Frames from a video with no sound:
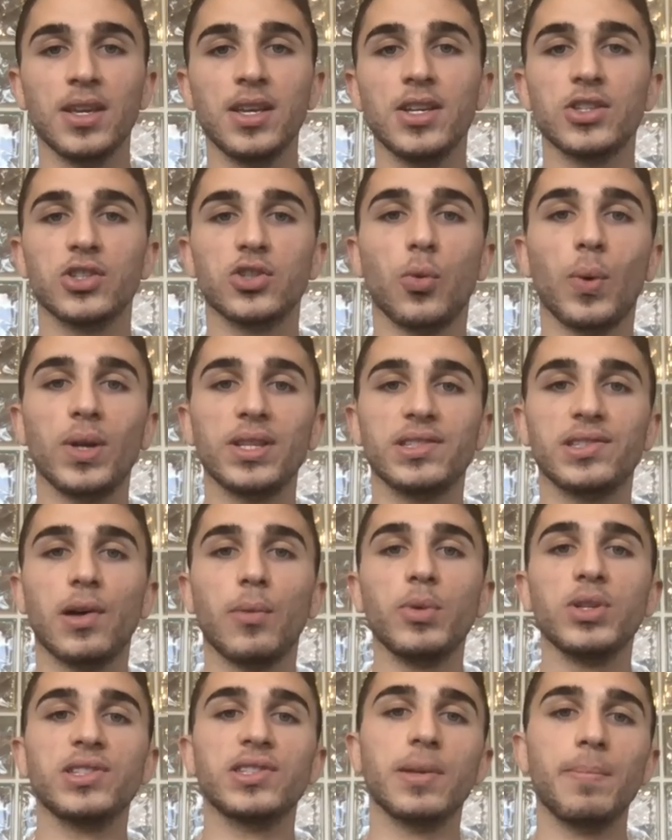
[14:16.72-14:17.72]
So when
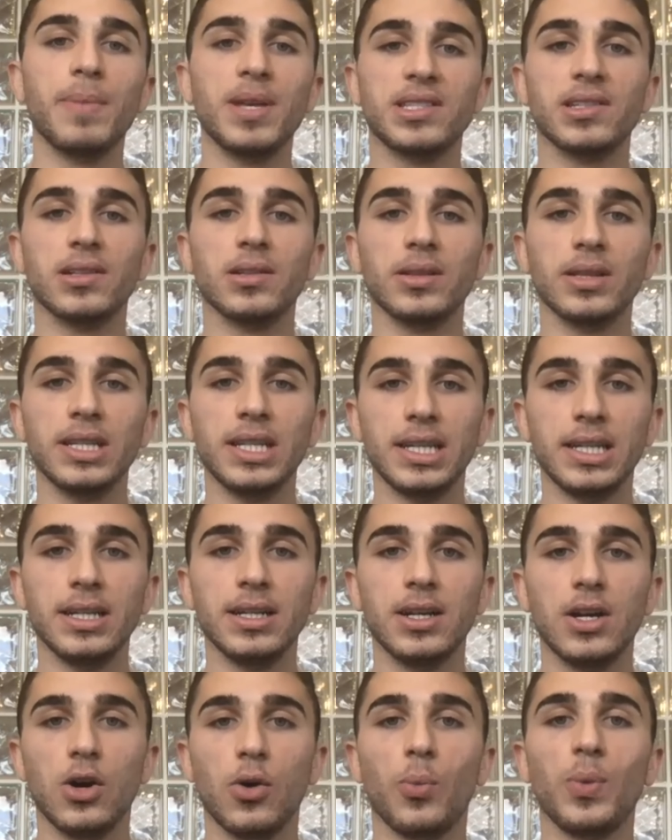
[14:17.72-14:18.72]
someone submits a lead,
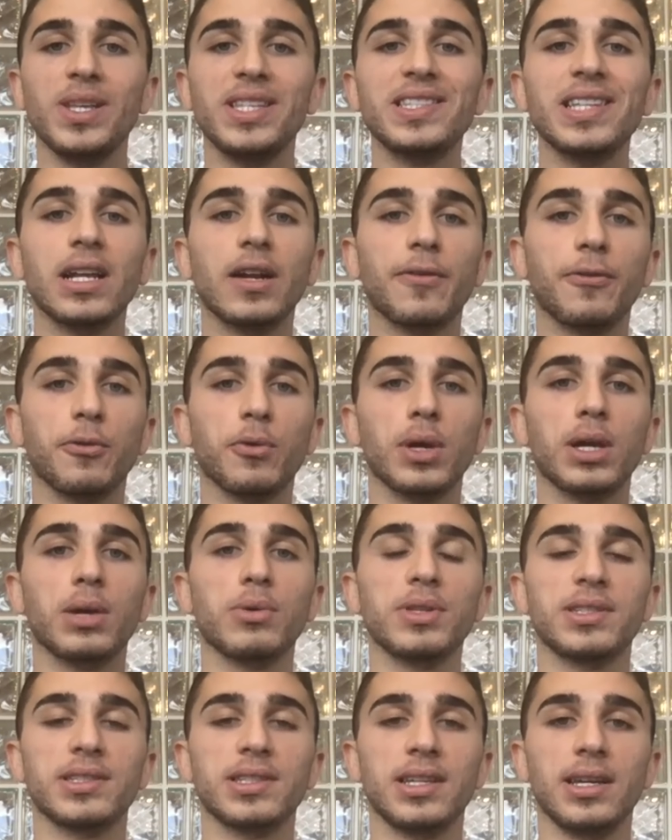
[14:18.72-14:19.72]
we set a
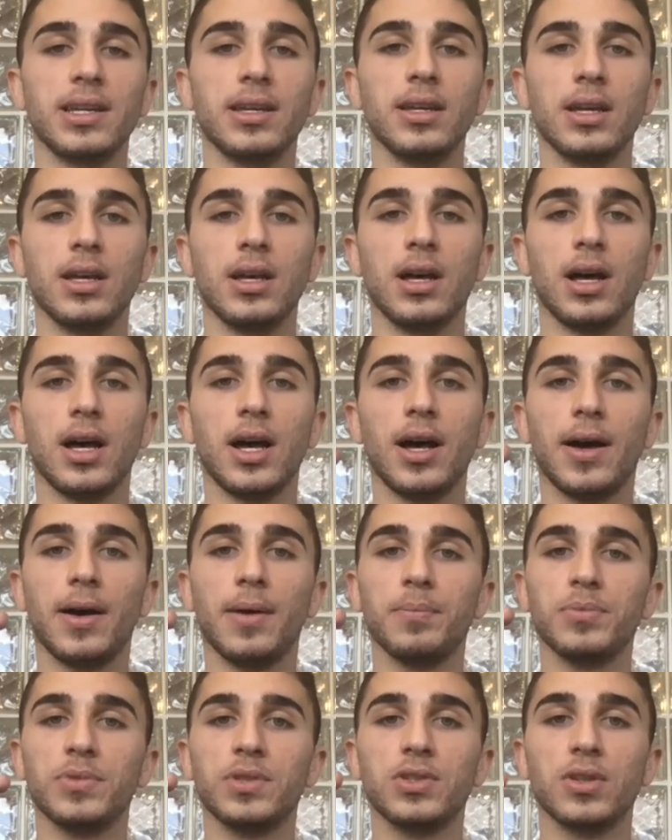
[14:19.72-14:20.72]
frequency
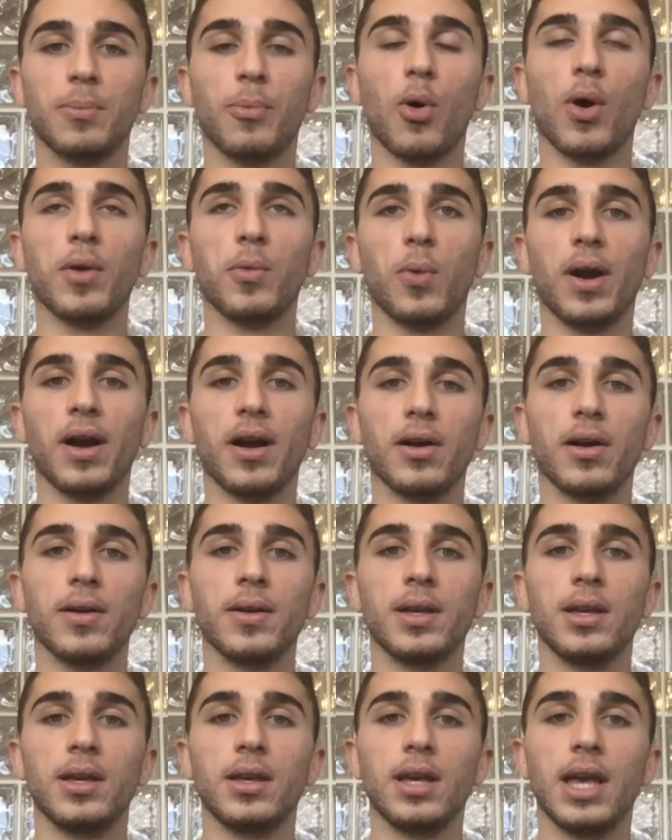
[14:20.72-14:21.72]
to the point where
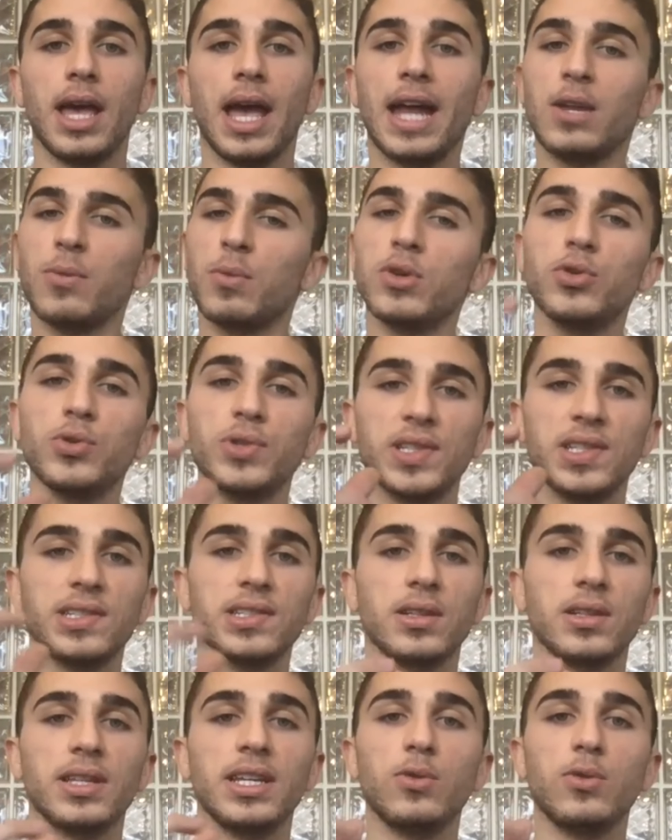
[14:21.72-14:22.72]
anyone who sees
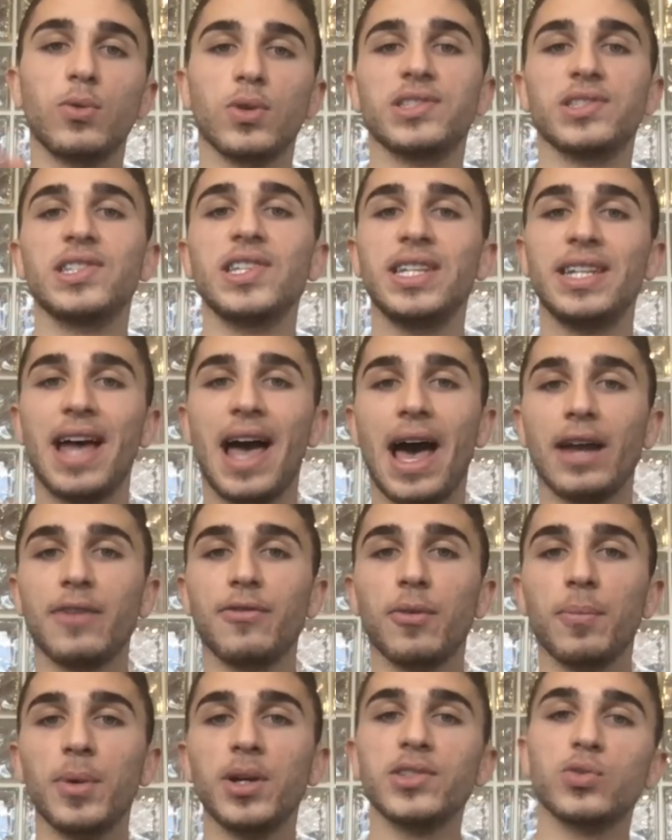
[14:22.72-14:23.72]
a lead will see an ad
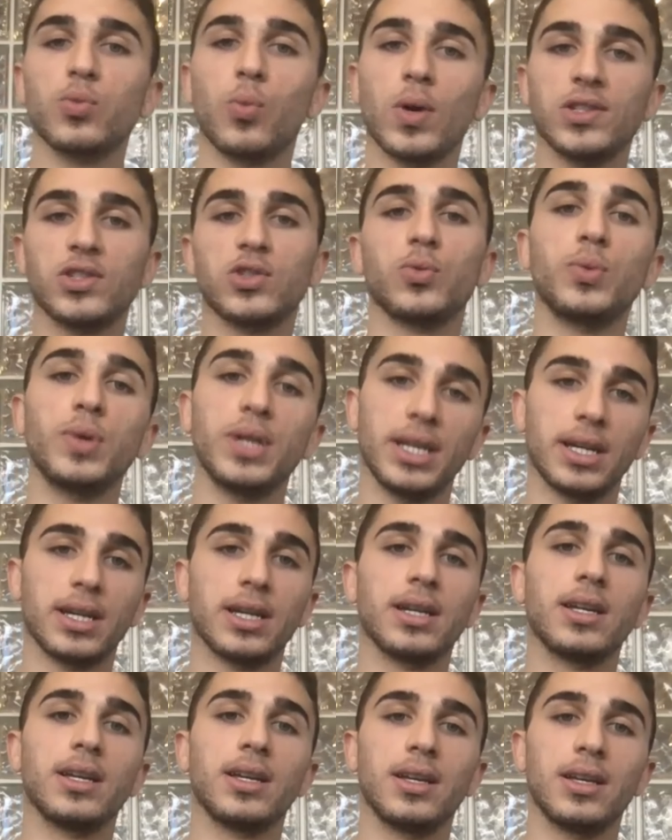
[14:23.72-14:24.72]
from us once a week,
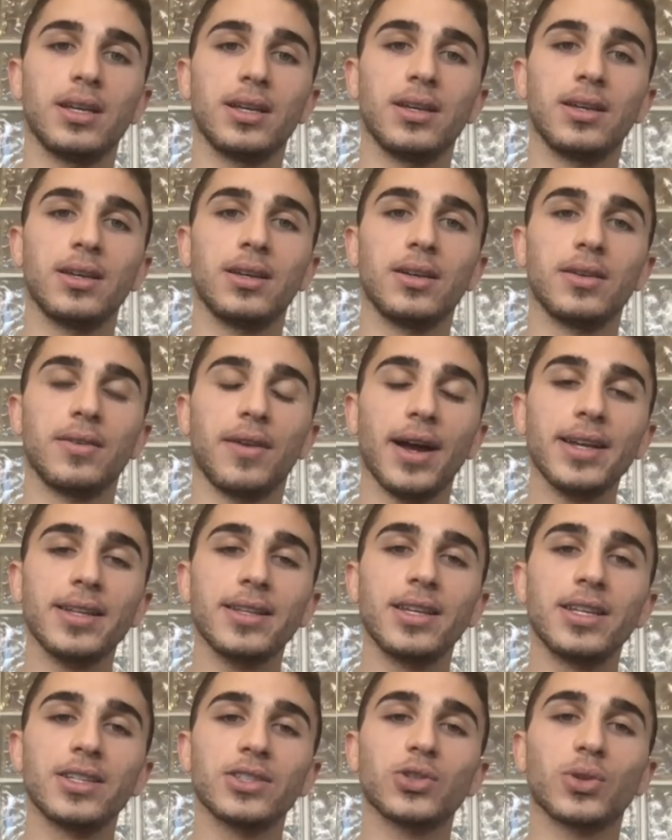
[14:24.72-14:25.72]
right?
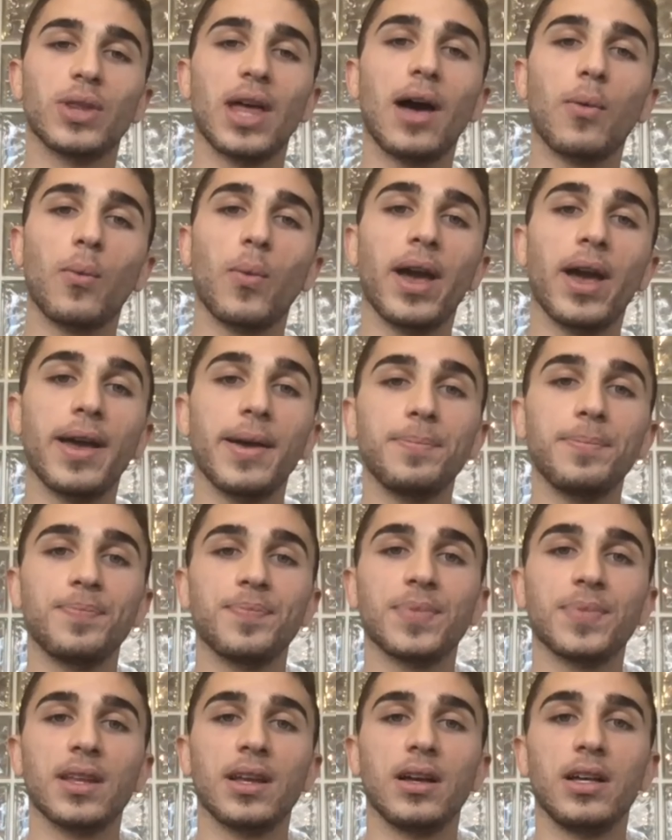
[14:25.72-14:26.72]
So that way,
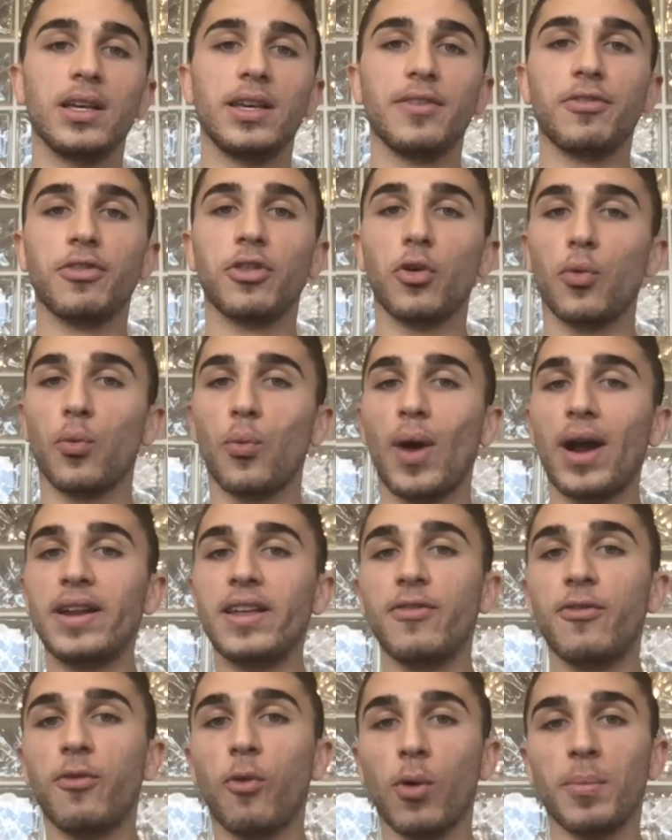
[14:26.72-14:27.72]
if they're ready
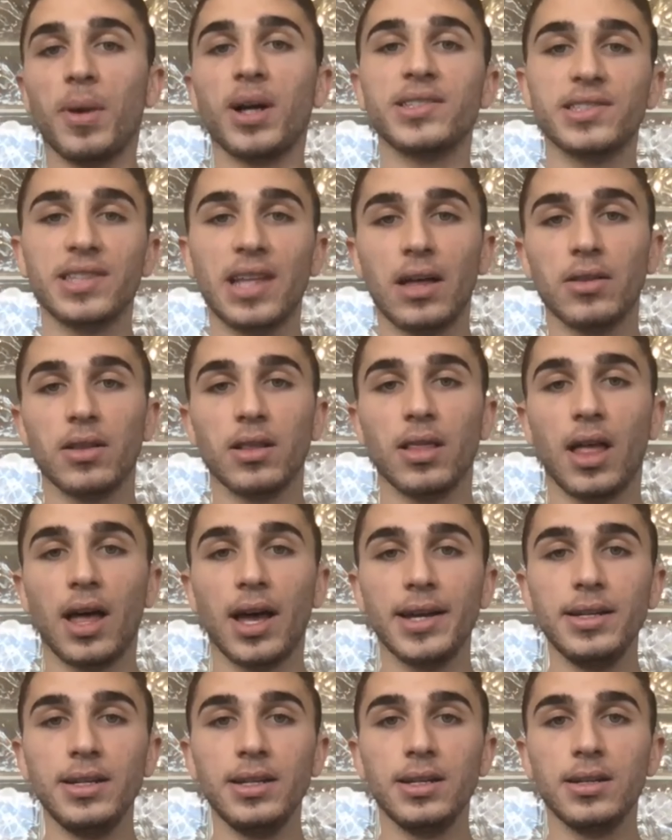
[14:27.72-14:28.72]
4 months down the
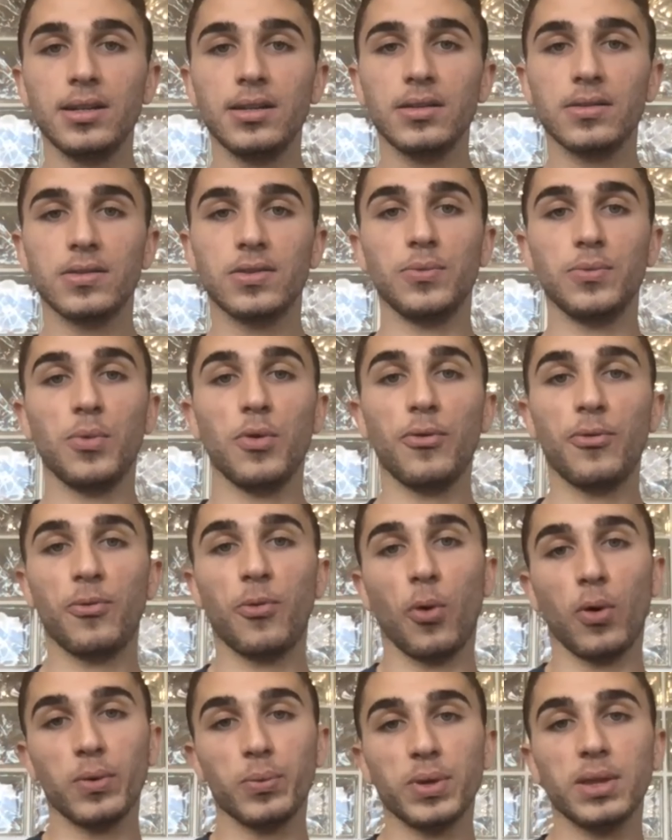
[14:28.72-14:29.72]
line to move
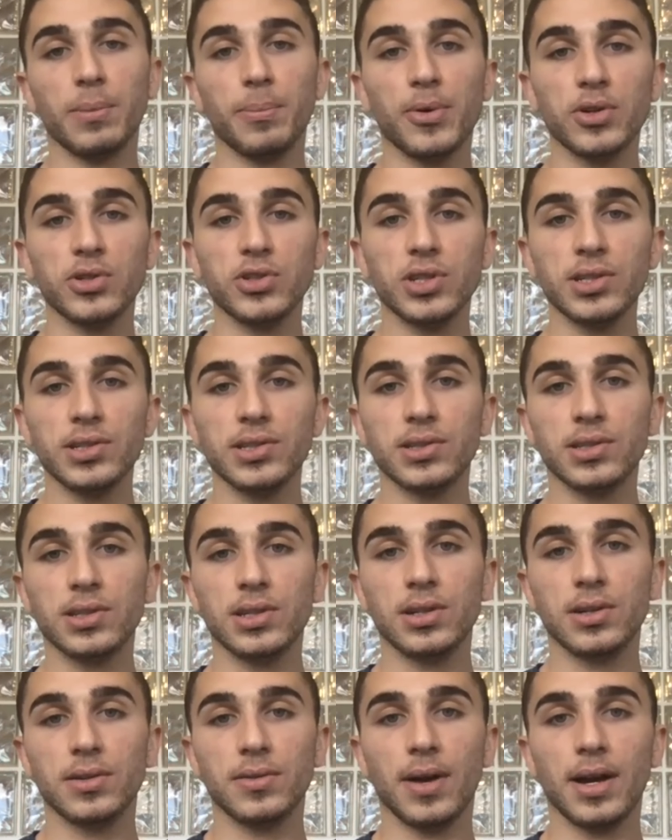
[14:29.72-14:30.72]
forward with the purchase,
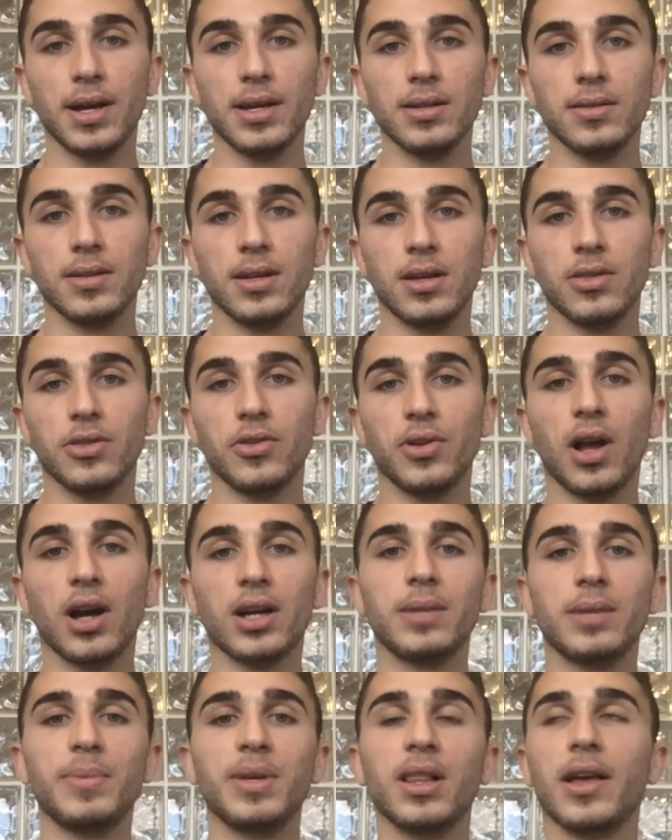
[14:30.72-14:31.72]
right? They're not
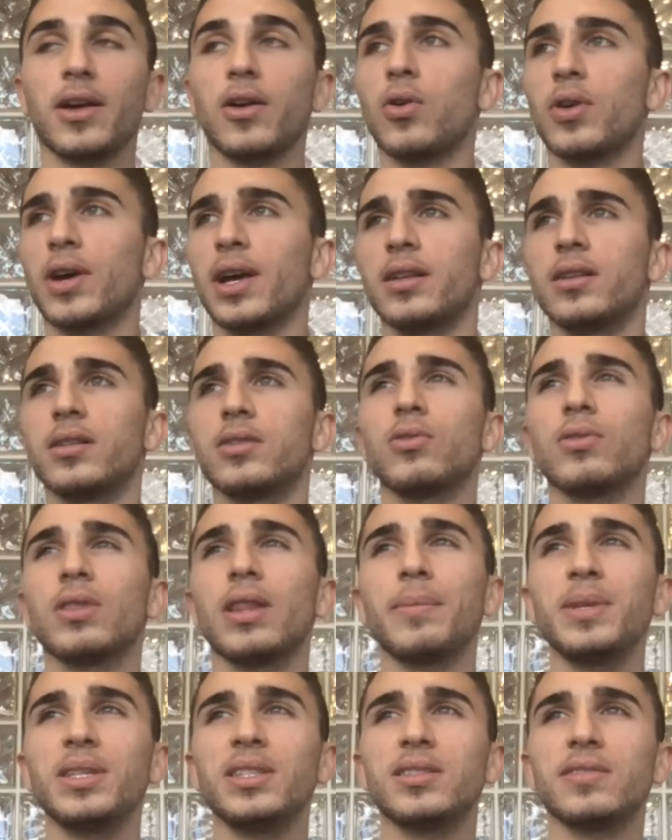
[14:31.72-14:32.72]
going to be like, okay, let
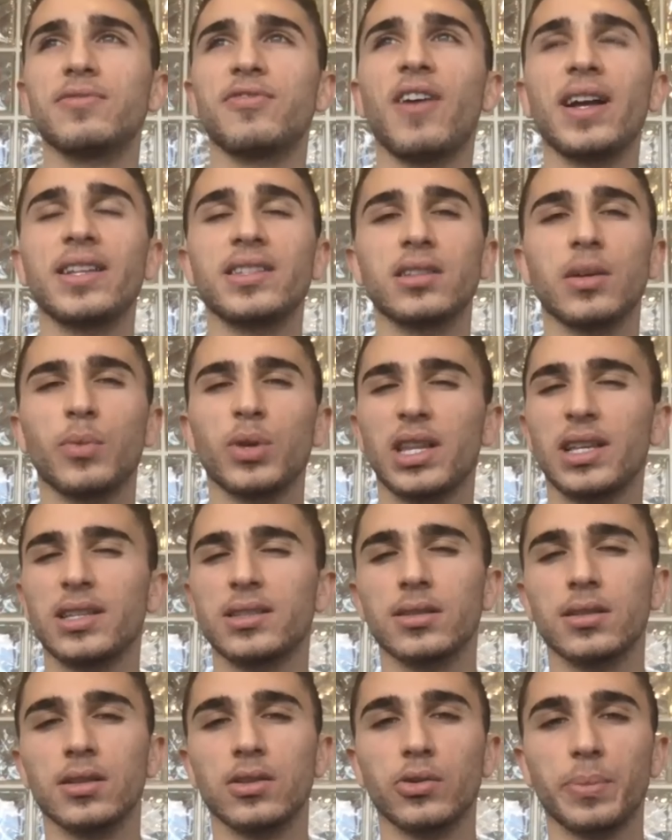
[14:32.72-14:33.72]
me find someone that's
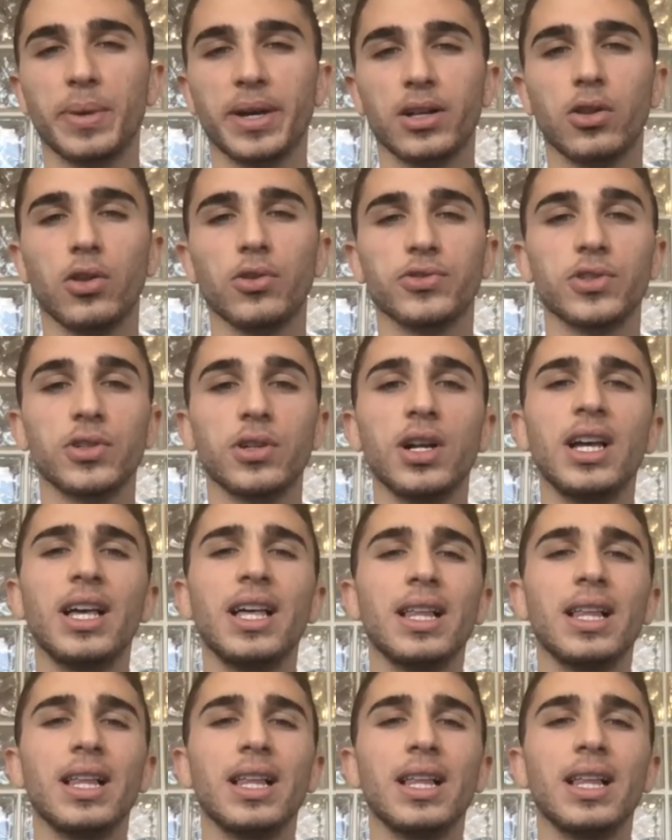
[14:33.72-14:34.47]
a little bit closer.